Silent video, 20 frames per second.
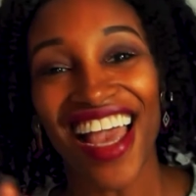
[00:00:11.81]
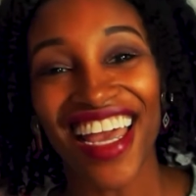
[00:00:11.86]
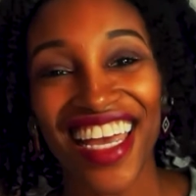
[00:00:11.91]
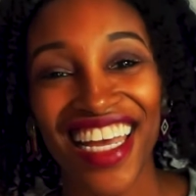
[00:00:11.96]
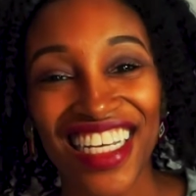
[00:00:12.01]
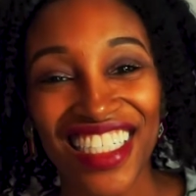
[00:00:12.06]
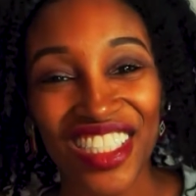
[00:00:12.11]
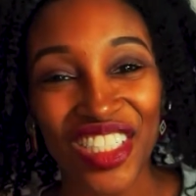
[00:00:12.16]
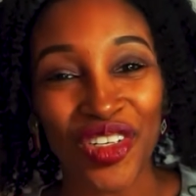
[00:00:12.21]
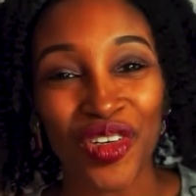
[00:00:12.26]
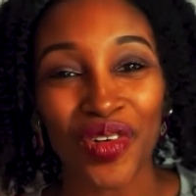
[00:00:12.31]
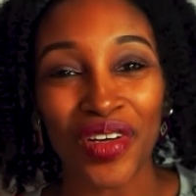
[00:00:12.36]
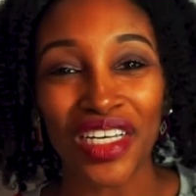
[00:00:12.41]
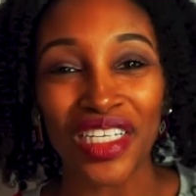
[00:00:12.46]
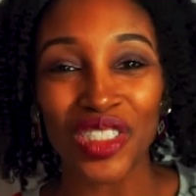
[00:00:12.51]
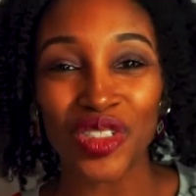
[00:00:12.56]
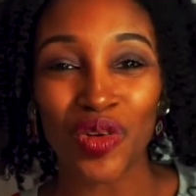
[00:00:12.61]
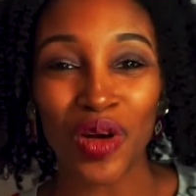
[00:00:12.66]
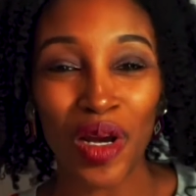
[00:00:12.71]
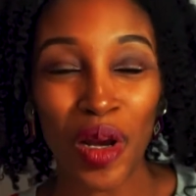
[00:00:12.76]
kings and
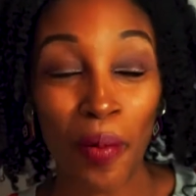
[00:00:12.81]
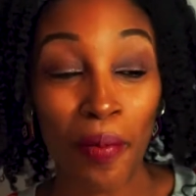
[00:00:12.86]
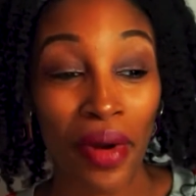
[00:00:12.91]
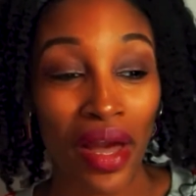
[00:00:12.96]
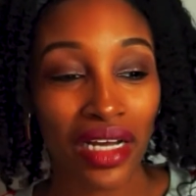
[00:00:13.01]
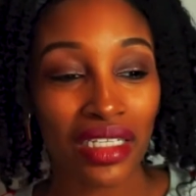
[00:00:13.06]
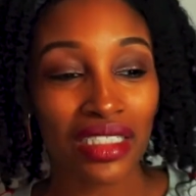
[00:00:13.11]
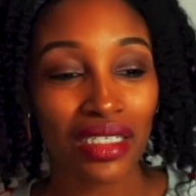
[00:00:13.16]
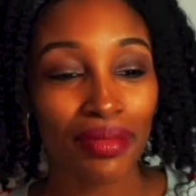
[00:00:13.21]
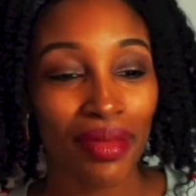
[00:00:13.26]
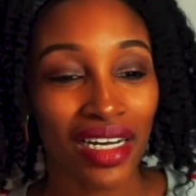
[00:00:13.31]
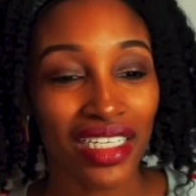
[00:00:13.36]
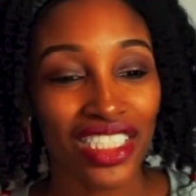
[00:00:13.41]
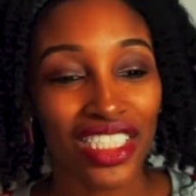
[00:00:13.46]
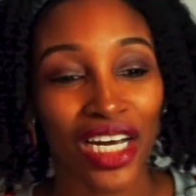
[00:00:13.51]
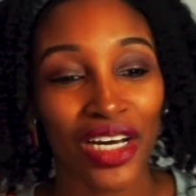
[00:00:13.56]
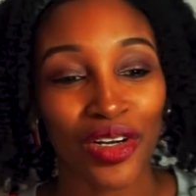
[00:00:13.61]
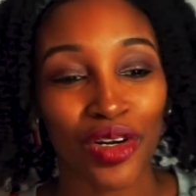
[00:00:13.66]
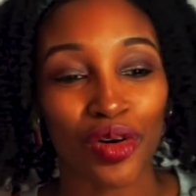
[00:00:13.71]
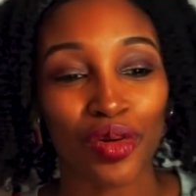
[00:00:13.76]
queens, welcome back to my
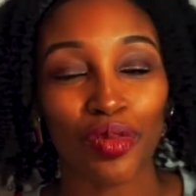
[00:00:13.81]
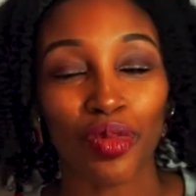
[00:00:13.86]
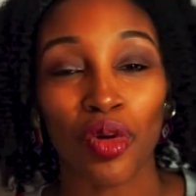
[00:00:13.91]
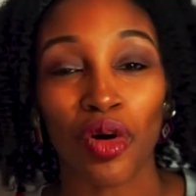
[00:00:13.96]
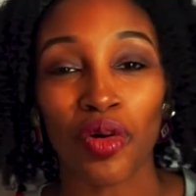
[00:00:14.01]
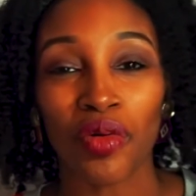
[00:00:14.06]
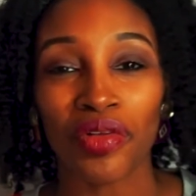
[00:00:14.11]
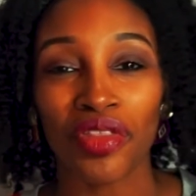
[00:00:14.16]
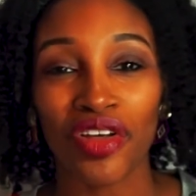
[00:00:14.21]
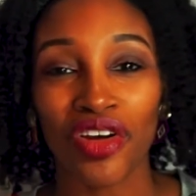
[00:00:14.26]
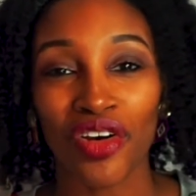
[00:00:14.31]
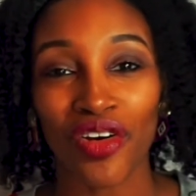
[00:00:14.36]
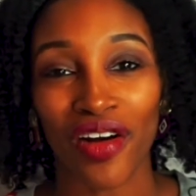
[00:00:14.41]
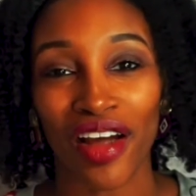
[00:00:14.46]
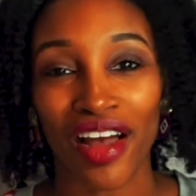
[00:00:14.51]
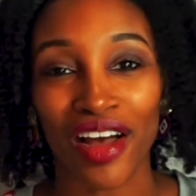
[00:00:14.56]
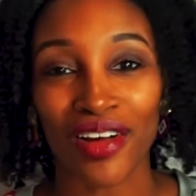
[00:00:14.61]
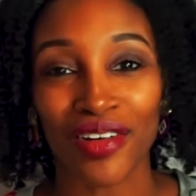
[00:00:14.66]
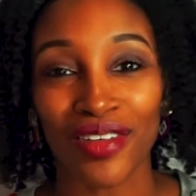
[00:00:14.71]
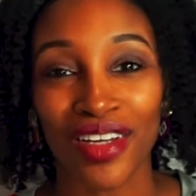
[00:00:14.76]
channel, Born with a
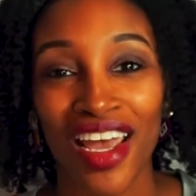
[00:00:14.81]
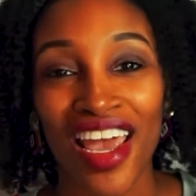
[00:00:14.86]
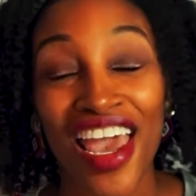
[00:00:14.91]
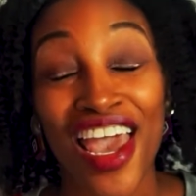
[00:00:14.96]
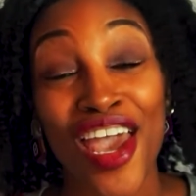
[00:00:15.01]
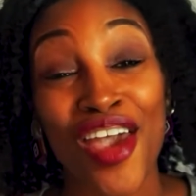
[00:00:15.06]
Crown.